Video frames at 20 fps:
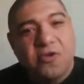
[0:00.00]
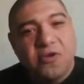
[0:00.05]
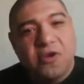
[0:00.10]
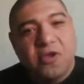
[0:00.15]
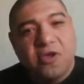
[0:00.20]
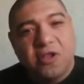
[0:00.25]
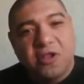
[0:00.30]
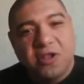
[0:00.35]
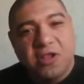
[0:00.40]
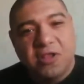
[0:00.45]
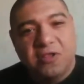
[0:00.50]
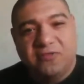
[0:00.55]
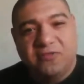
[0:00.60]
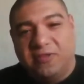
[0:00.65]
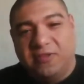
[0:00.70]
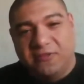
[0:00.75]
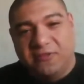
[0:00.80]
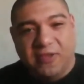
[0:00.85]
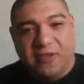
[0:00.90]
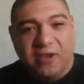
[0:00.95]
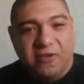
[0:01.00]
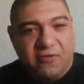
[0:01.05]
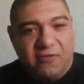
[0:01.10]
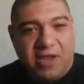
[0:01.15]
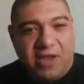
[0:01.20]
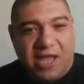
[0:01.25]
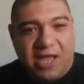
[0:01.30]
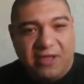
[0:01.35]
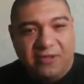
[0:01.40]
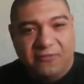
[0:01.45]
So you know it's
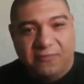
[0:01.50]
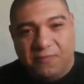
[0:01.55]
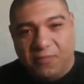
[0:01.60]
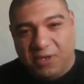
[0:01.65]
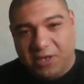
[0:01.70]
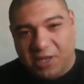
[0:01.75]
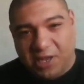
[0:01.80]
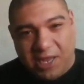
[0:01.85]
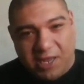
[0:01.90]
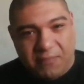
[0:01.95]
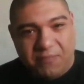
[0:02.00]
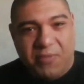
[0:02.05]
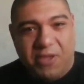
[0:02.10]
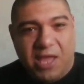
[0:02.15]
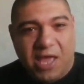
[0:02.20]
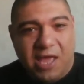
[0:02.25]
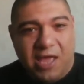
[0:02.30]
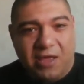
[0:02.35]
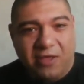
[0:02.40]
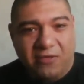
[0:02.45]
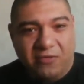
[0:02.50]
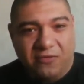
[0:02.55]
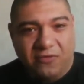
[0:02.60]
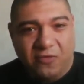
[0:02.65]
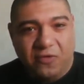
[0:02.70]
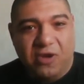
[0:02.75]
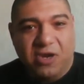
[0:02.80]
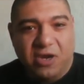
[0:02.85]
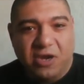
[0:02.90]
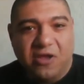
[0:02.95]
decentralized, but the
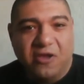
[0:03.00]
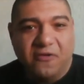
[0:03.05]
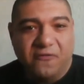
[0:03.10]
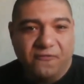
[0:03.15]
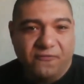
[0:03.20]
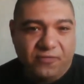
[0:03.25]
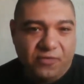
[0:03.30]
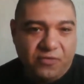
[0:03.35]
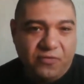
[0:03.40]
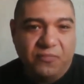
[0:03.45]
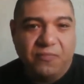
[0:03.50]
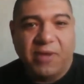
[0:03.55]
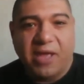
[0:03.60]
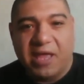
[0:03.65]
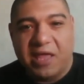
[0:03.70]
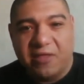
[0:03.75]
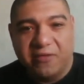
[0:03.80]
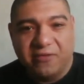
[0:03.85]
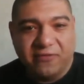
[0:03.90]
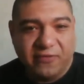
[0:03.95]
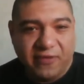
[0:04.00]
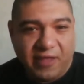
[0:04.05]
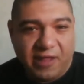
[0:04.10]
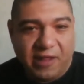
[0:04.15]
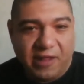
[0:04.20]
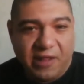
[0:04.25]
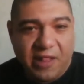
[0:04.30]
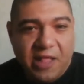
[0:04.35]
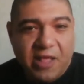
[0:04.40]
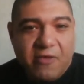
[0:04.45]
API is good enough to buy
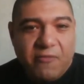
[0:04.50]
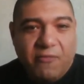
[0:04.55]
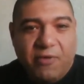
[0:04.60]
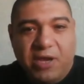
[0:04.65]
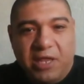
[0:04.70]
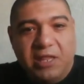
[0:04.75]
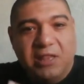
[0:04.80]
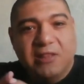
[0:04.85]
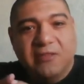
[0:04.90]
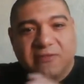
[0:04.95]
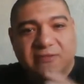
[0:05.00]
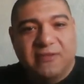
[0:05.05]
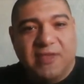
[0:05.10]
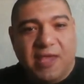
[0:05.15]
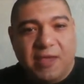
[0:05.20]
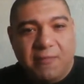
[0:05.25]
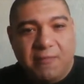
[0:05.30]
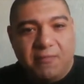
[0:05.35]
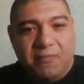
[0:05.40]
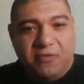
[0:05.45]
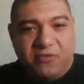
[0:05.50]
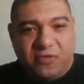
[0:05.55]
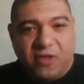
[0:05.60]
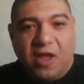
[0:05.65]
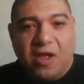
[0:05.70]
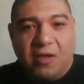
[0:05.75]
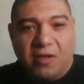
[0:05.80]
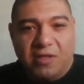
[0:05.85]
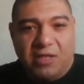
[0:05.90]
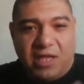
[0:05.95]
and sell within the
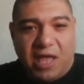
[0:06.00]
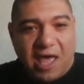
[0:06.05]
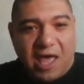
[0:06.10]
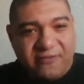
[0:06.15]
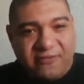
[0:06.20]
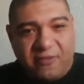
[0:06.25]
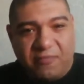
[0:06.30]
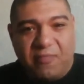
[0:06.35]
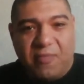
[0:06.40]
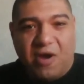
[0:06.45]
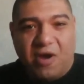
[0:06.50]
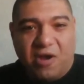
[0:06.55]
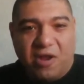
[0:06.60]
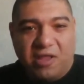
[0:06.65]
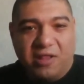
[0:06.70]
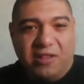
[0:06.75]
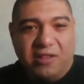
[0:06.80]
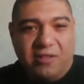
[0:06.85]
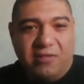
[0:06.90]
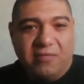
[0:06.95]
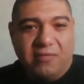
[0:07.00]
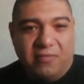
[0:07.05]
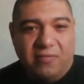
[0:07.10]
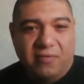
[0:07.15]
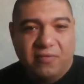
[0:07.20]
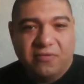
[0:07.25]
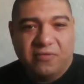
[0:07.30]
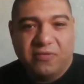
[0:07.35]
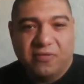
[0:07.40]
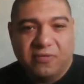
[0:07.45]
same stock, the asset market.
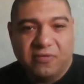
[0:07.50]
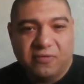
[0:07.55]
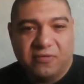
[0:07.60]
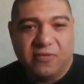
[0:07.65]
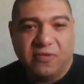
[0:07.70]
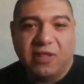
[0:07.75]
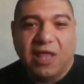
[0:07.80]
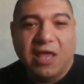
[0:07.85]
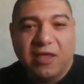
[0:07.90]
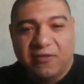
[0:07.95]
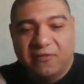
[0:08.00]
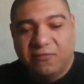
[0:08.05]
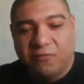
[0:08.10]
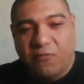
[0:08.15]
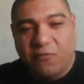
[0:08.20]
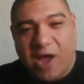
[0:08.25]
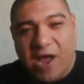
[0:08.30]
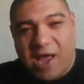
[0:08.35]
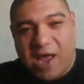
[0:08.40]
So that